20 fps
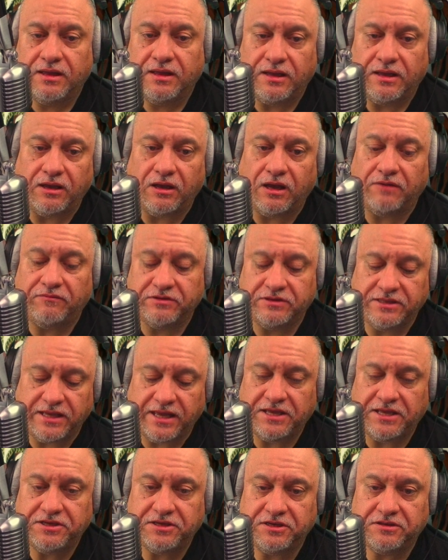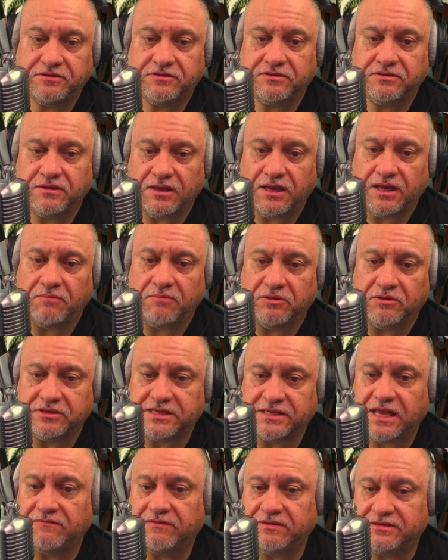Obviously, agents must
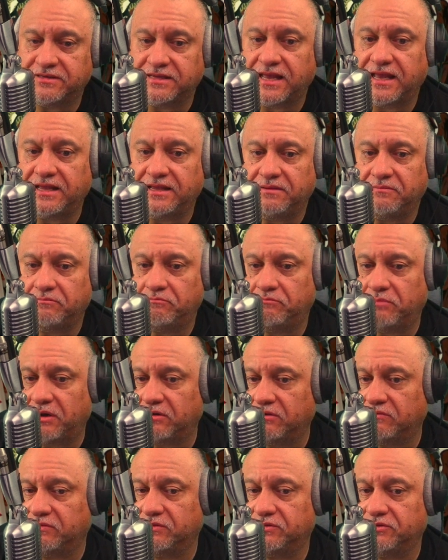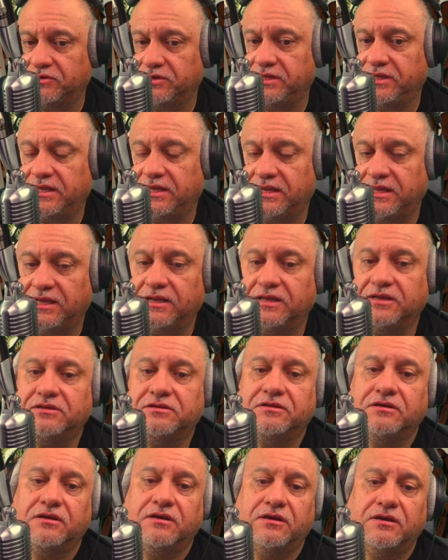have a signed power of attorney in English,
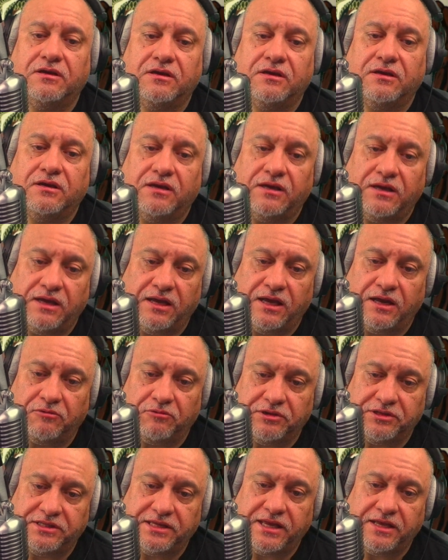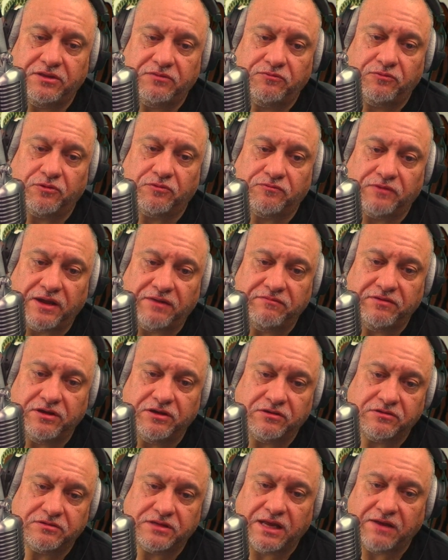retained for 5
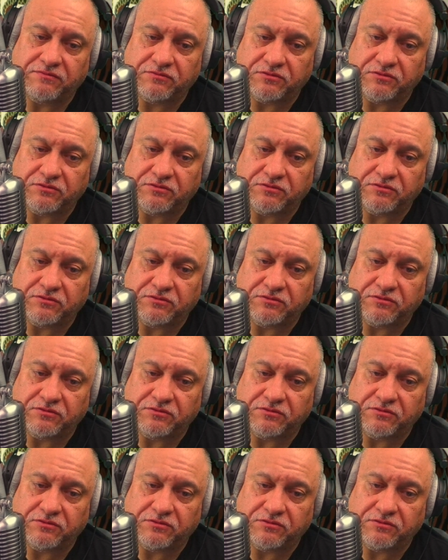years after